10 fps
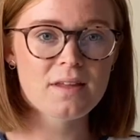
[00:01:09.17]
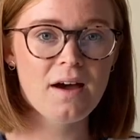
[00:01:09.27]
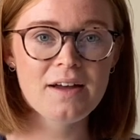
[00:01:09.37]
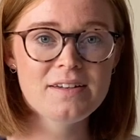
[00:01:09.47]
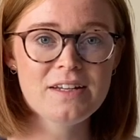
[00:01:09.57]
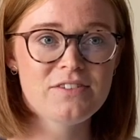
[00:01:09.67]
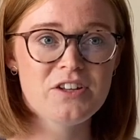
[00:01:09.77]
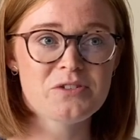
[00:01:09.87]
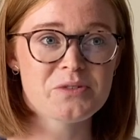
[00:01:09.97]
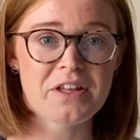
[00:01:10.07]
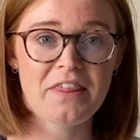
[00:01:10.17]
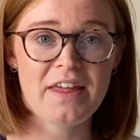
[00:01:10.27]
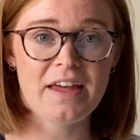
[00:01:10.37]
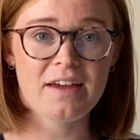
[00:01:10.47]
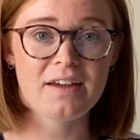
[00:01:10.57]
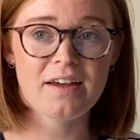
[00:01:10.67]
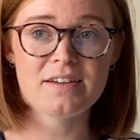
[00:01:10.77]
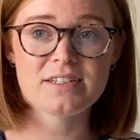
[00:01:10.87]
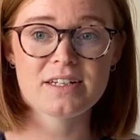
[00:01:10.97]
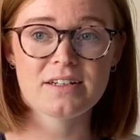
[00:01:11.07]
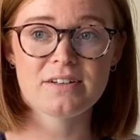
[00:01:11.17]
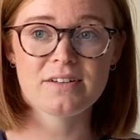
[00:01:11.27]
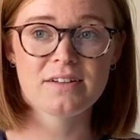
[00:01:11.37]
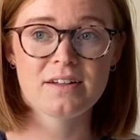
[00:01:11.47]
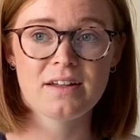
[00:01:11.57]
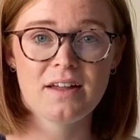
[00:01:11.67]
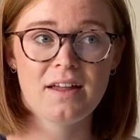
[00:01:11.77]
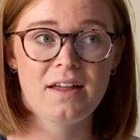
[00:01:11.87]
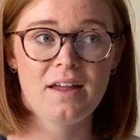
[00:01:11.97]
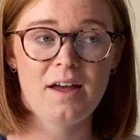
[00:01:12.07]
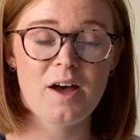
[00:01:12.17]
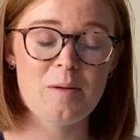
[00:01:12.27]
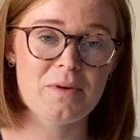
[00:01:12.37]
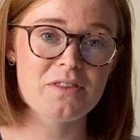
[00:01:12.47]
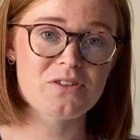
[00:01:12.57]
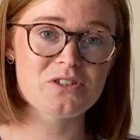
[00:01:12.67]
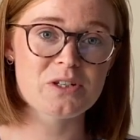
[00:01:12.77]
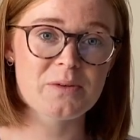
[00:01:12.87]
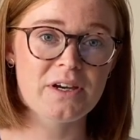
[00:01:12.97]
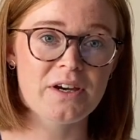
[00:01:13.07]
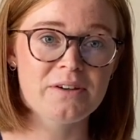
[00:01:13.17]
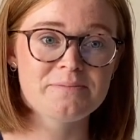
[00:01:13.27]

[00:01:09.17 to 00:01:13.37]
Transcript: I didn't even know this was a thing until a month or so ago,